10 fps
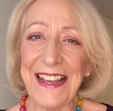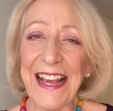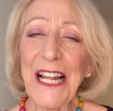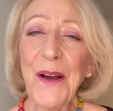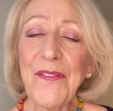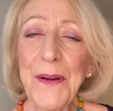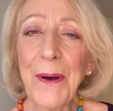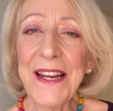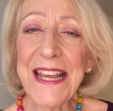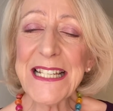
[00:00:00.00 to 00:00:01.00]
Hello
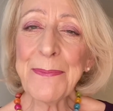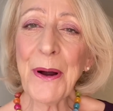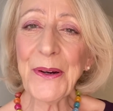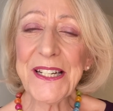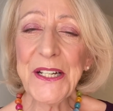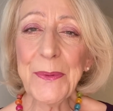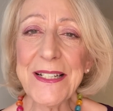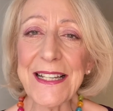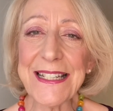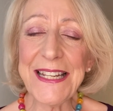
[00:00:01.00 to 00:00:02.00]
everybody, it's Margaret here with
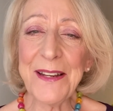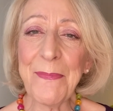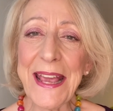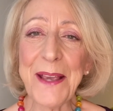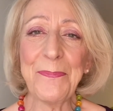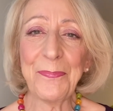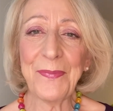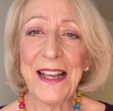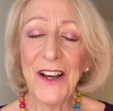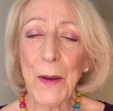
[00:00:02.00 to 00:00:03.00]
60 and Me.
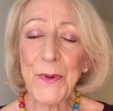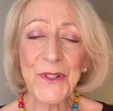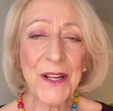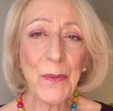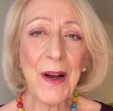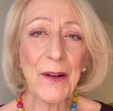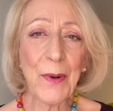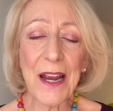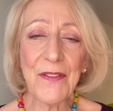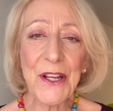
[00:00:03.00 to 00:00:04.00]
Hope you're doing well
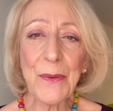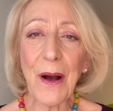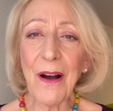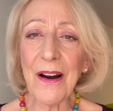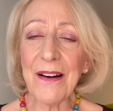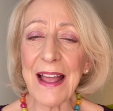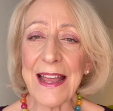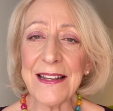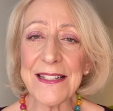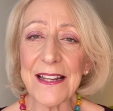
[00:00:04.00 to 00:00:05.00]
wherever you are,
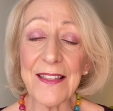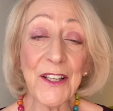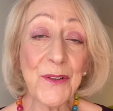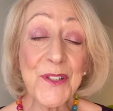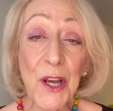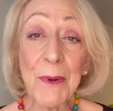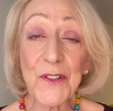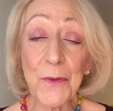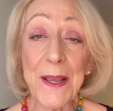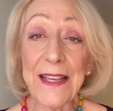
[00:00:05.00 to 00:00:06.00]
and thank you so
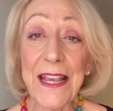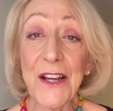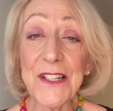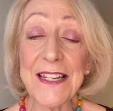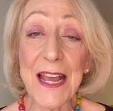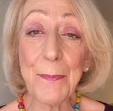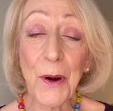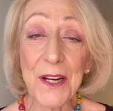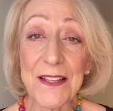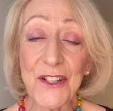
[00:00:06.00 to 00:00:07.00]
much for being here today,
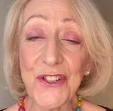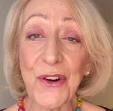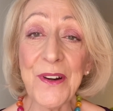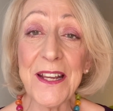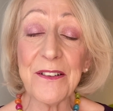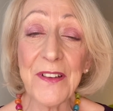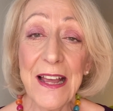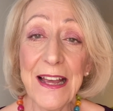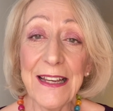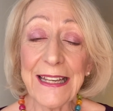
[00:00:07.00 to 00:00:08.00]
part of this journey of
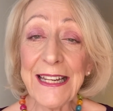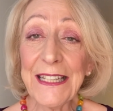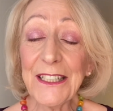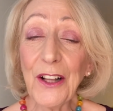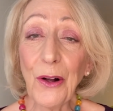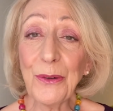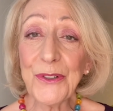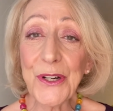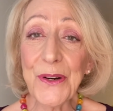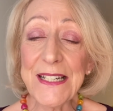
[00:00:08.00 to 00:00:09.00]
getting a little
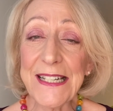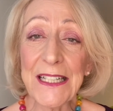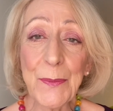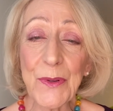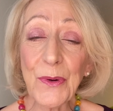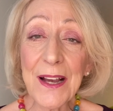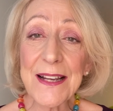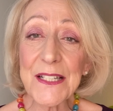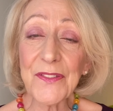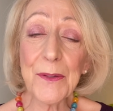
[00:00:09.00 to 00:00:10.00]
older and dealing with all
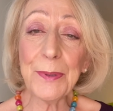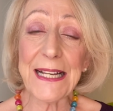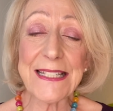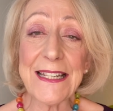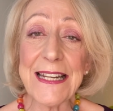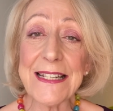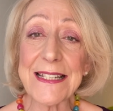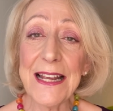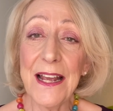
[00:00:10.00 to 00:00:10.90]
kinds of complexities.